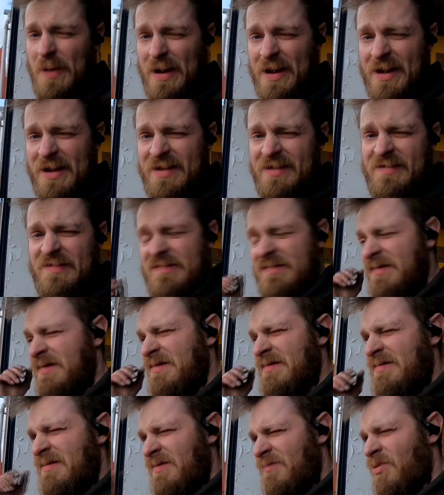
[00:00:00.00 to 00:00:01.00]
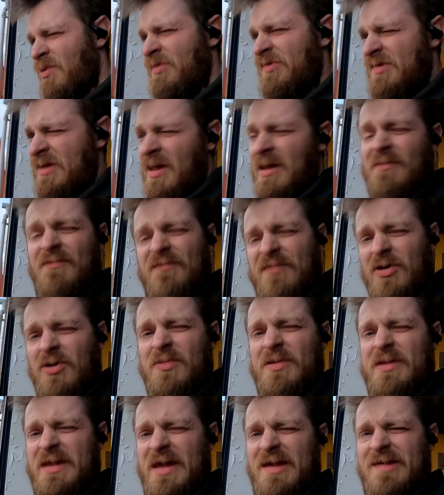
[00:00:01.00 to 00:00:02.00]
behind, as you can probably tell. I'm
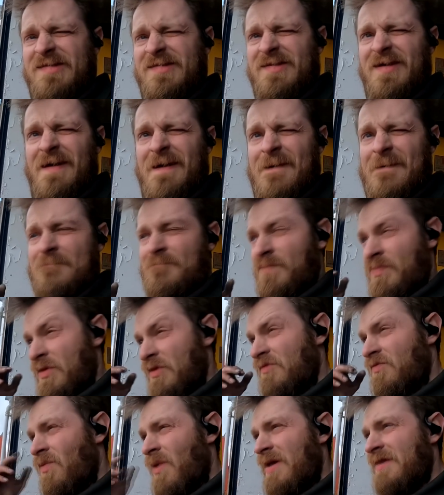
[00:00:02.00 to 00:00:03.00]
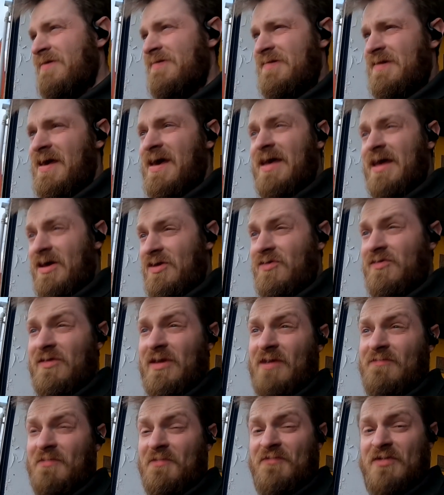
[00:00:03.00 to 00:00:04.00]
filming this. It's a Wednesday. I
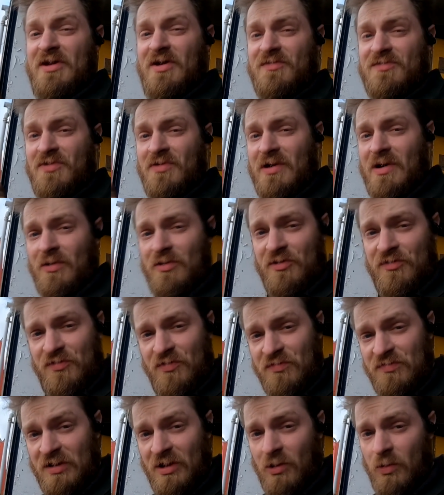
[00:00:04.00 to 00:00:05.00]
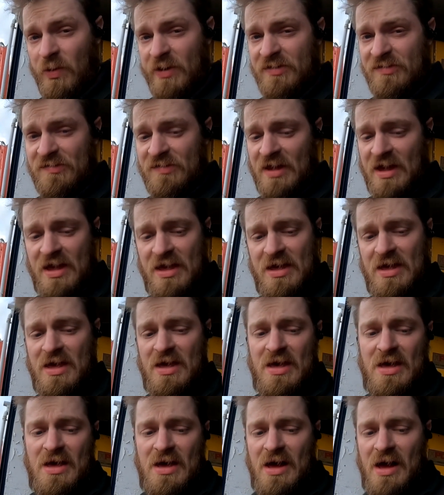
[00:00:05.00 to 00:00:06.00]
usually have my videos going out on a Tuesday or Wednesday,
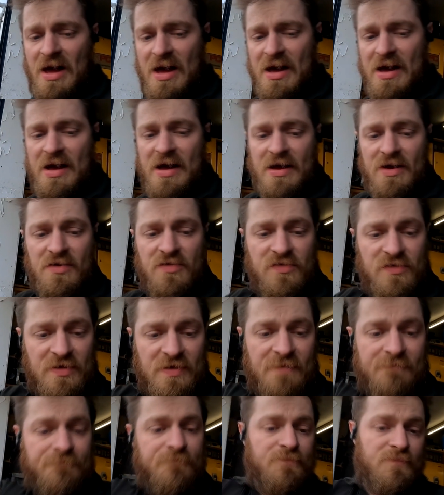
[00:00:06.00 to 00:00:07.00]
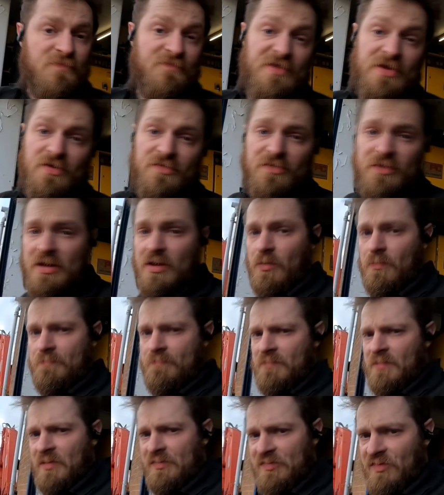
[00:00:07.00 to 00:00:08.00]
and the video's not out.
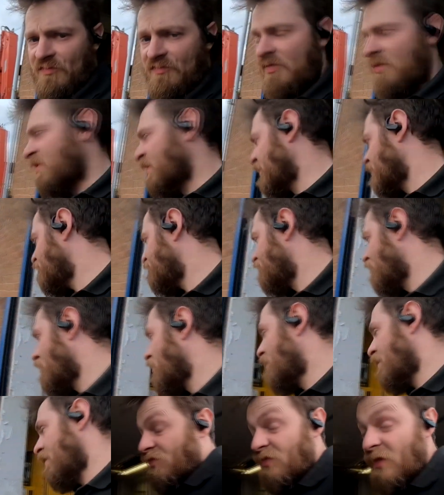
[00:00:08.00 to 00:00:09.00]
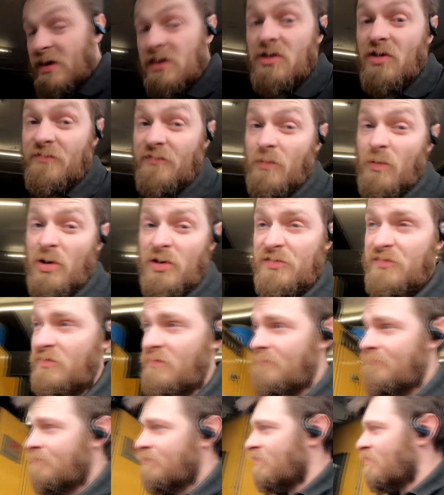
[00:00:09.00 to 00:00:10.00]
I'm still filming it. So thank you for
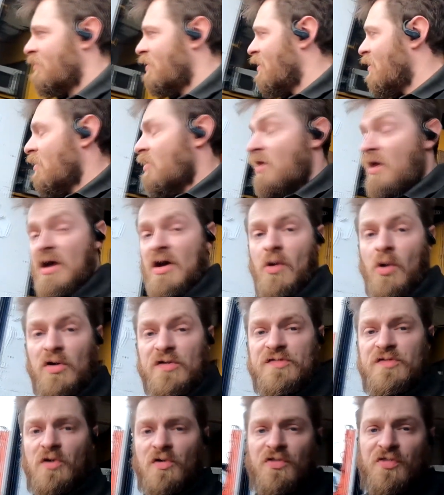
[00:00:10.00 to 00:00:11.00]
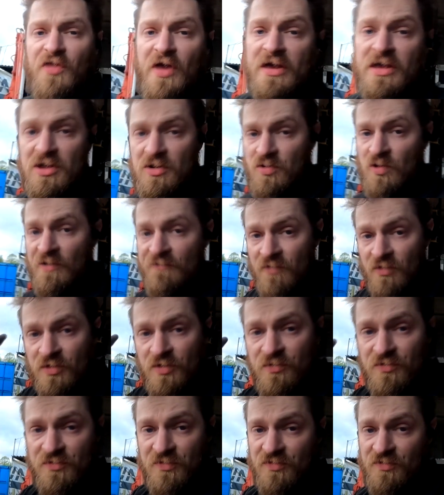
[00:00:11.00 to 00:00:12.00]
watching. Also, thank you to everyone
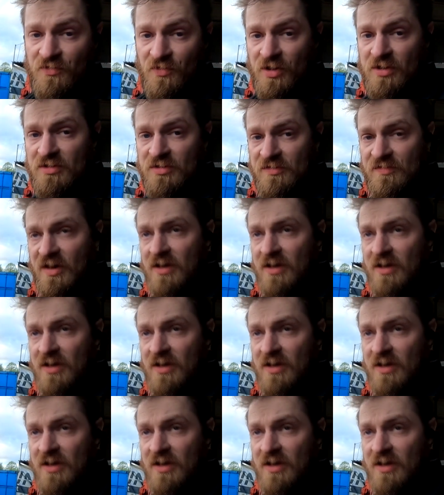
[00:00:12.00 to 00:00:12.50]
who's just joined the